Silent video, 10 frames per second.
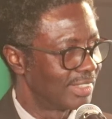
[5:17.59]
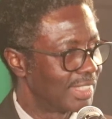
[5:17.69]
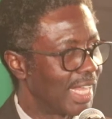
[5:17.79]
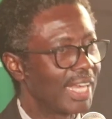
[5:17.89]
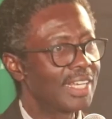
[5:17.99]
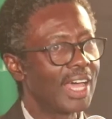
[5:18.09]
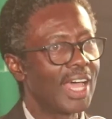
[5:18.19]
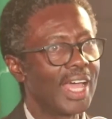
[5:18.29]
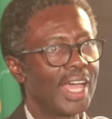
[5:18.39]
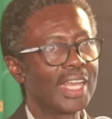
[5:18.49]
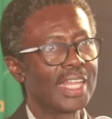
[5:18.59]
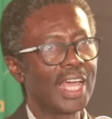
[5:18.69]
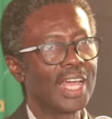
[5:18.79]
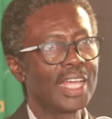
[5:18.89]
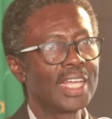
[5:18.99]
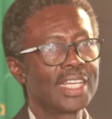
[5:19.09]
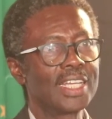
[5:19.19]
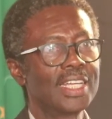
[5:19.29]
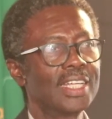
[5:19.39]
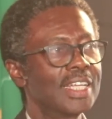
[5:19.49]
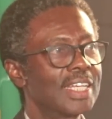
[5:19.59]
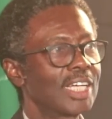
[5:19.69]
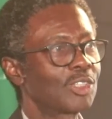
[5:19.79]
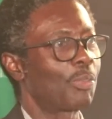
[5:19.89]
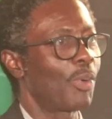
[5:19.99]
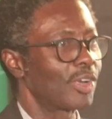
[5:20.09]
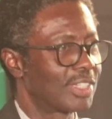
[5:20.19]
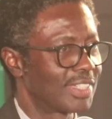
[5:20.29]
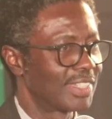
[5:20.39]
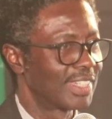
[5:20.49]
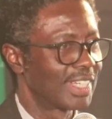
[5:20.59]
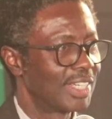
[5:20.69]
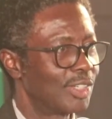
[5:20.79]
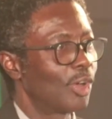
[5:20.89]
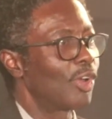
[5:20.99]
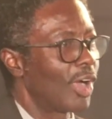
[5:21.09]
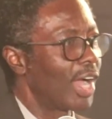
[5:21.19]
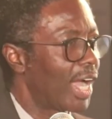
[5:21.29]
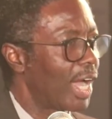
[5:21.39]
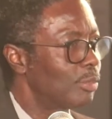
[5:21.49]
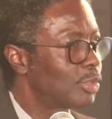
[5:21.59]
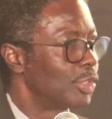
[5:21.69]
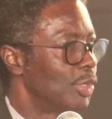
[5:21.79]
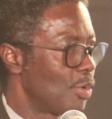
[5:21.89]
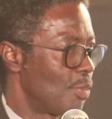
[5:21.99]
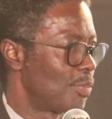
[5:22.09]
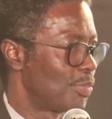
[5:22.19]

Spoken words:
then the support no longer comes to you.